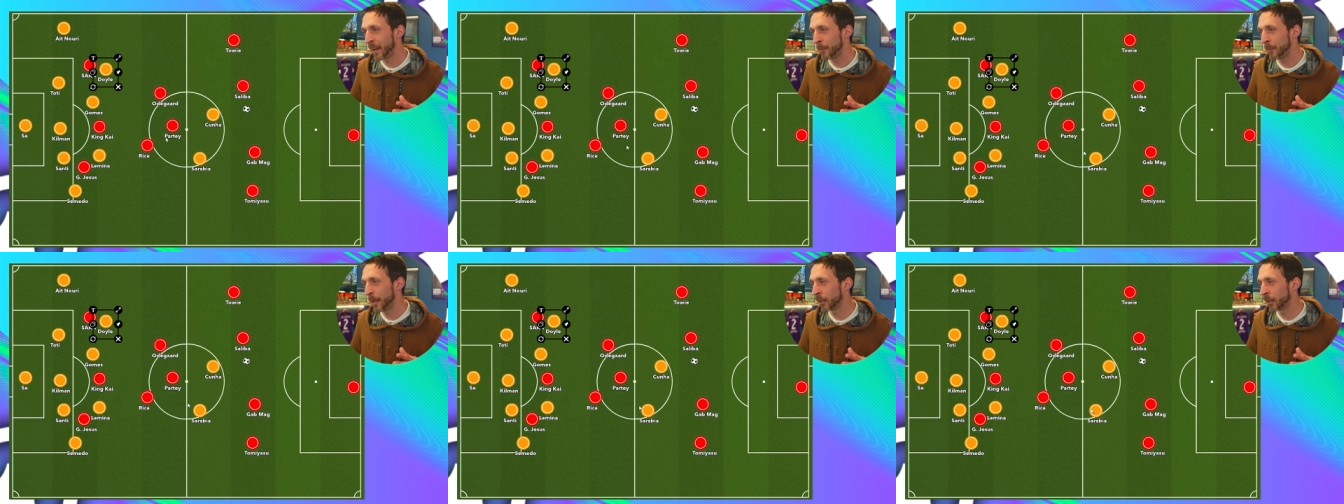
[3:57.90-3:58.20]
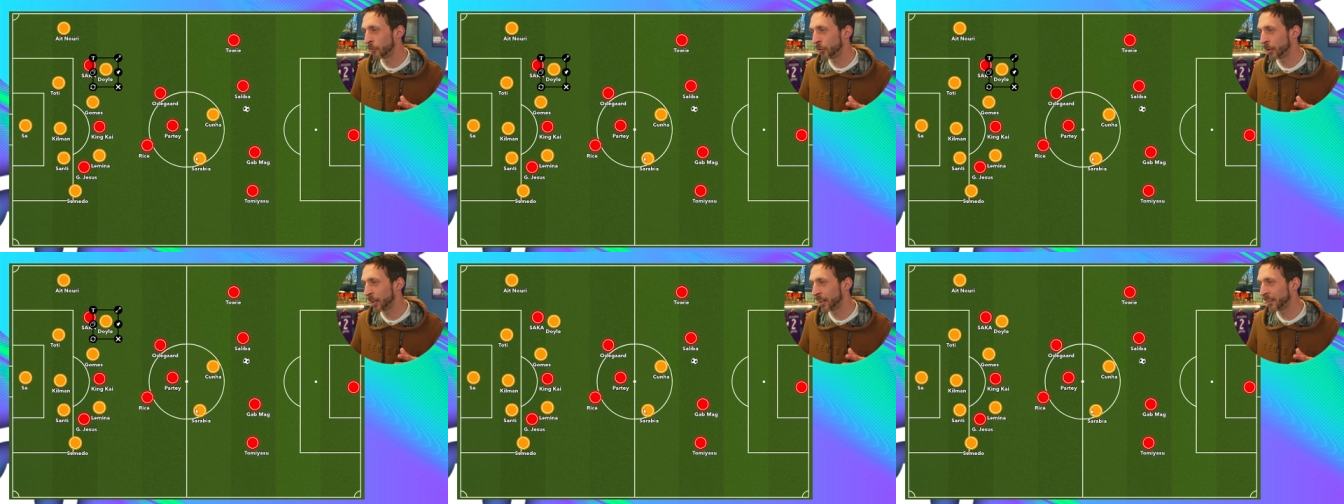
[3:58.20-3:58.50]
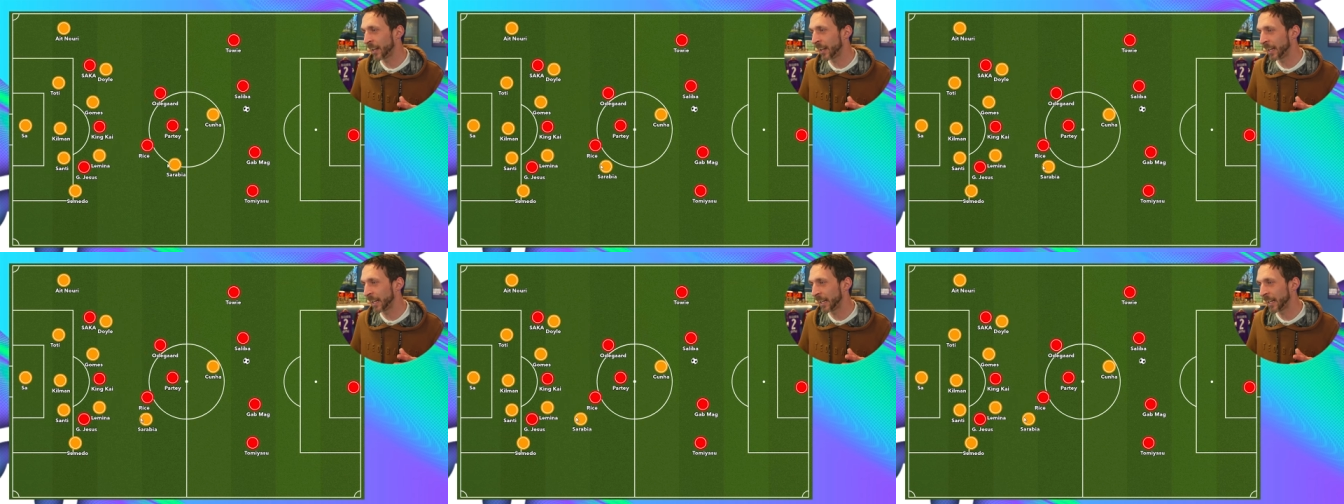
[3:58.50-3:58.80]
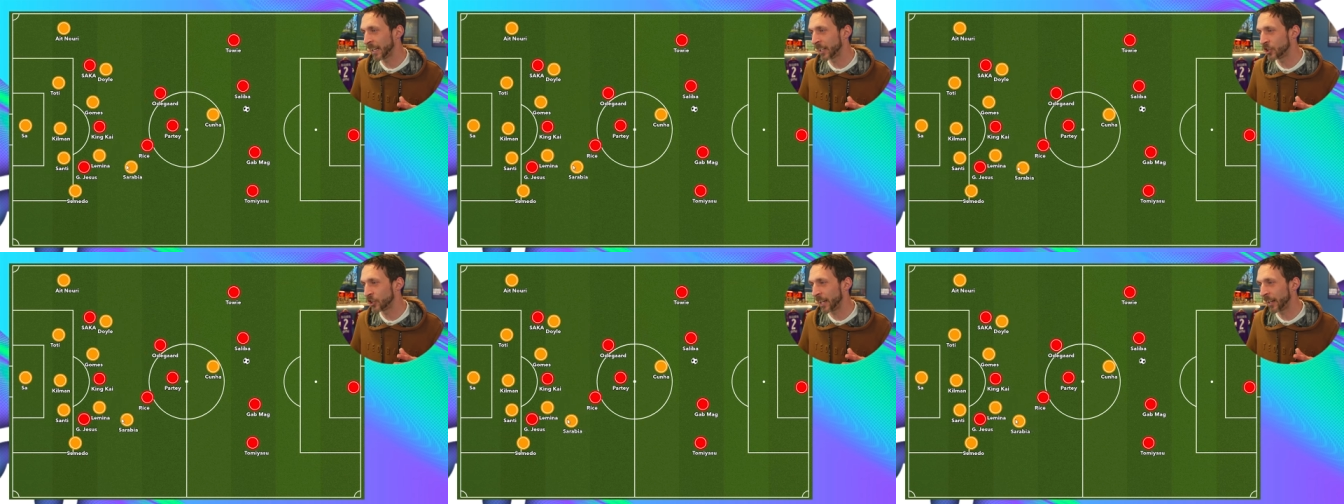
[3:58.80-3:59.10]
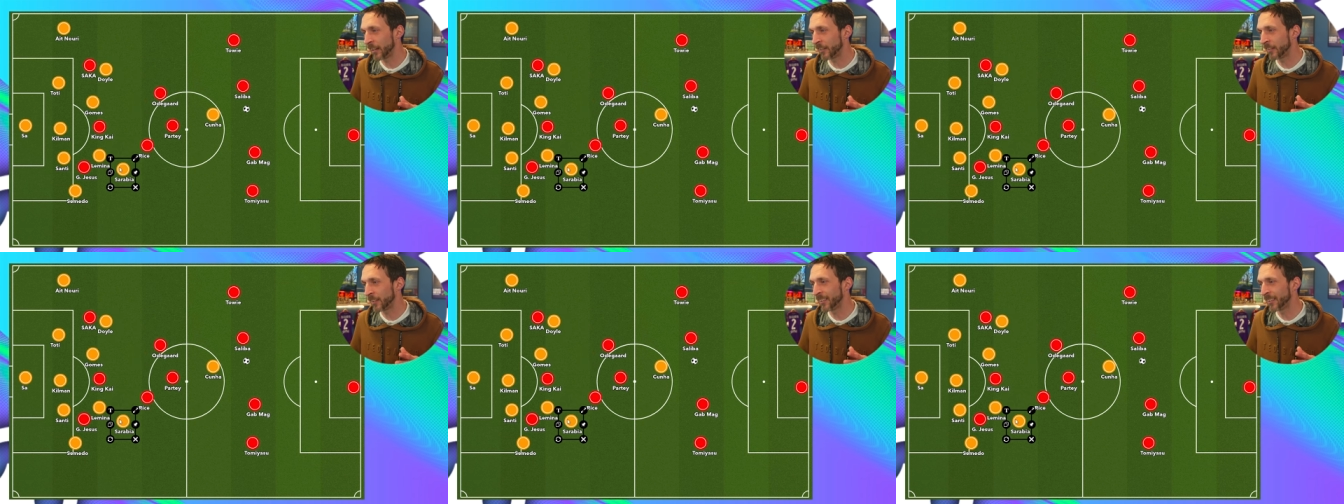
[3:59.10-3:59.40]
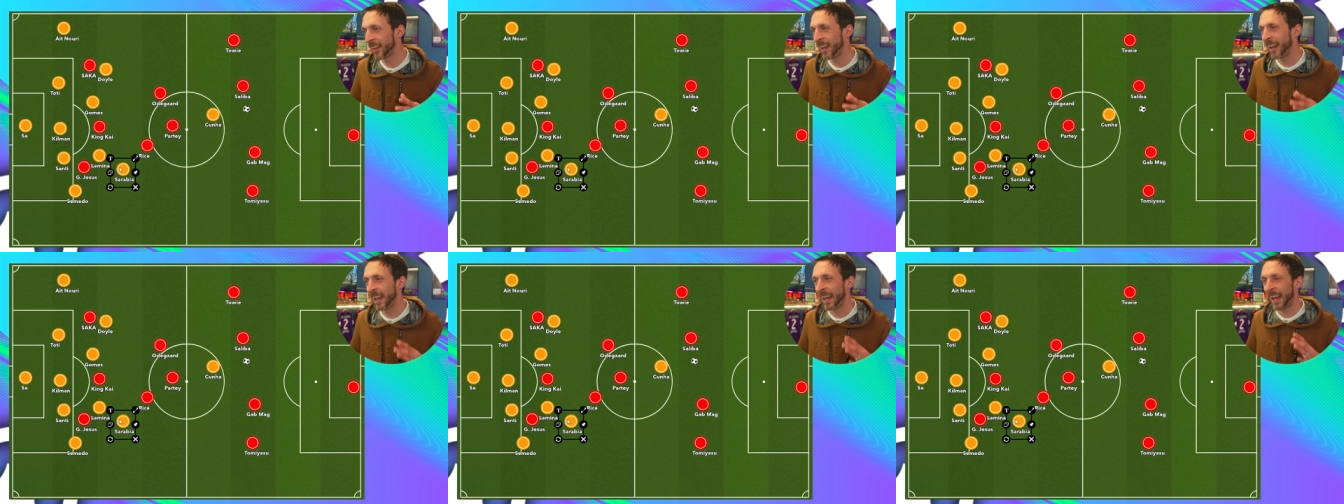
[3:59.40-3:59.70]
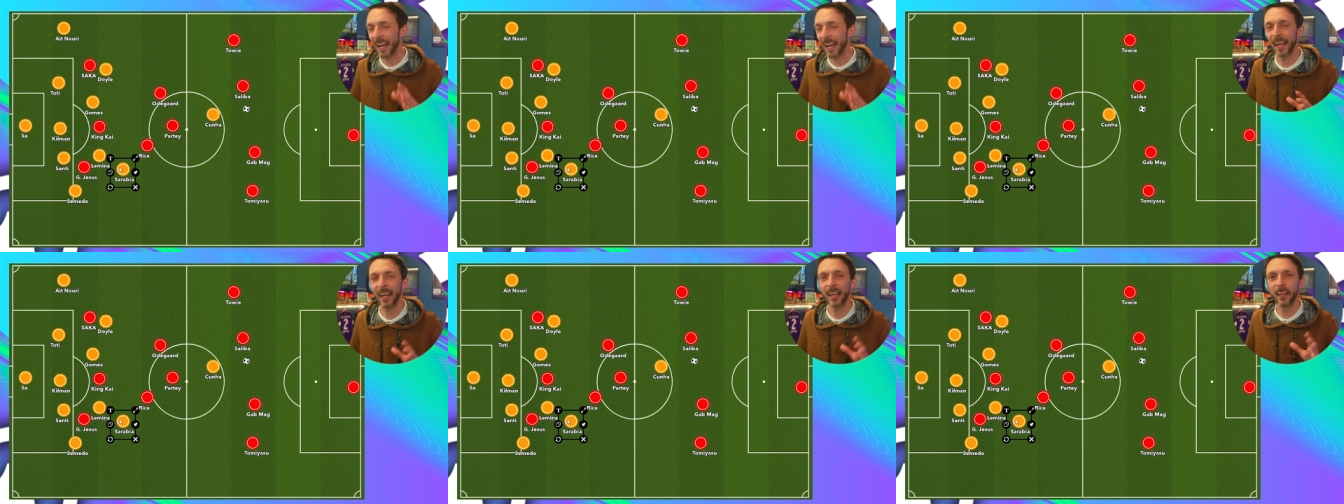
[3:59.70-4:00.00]
make it really tight and congested,
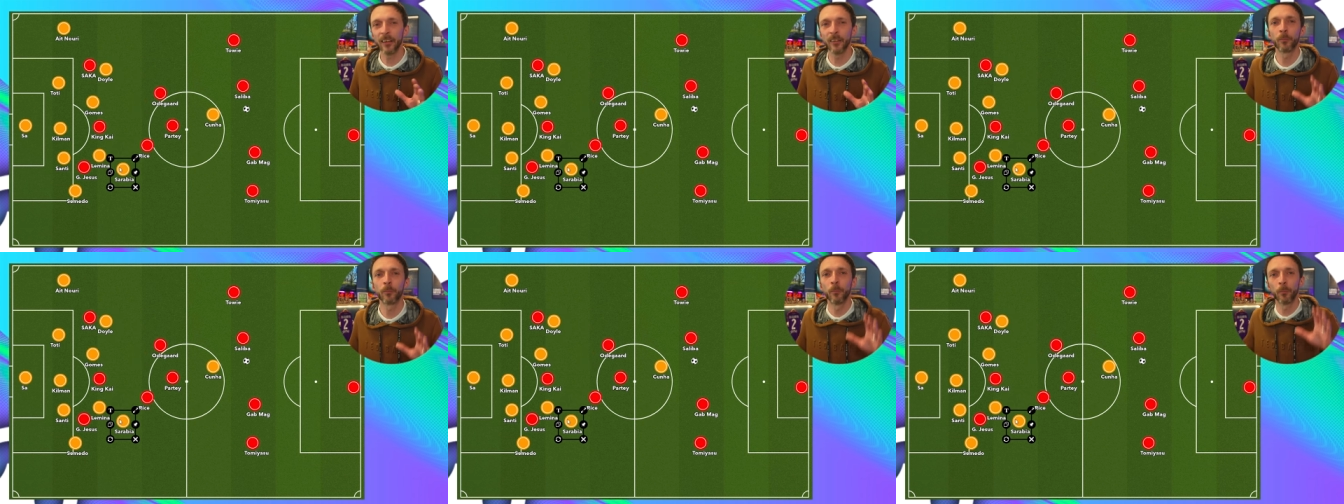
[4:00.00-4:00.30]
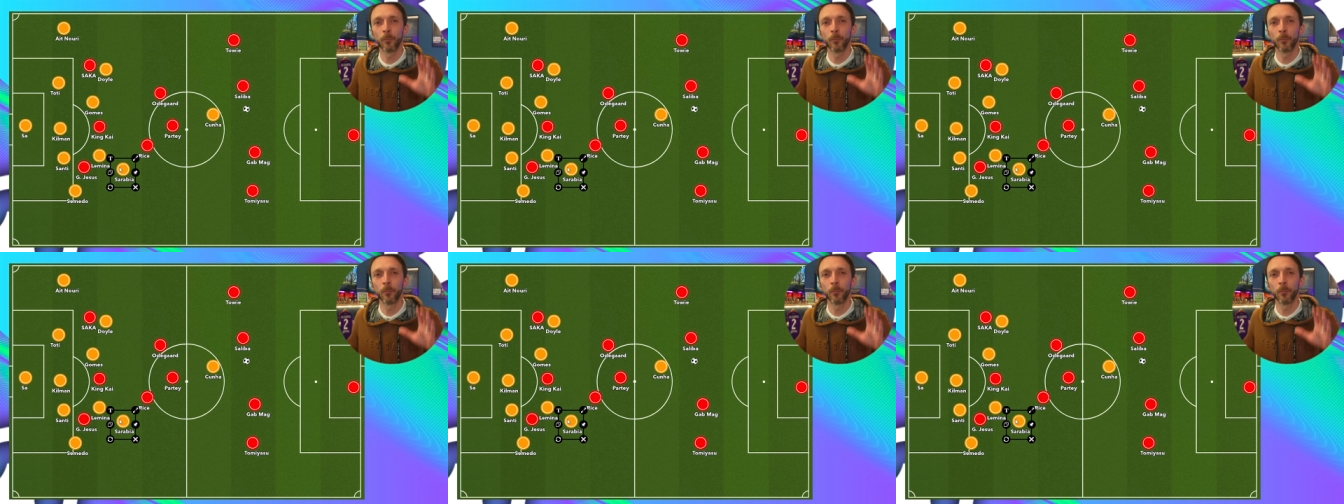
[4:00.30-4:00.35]
it is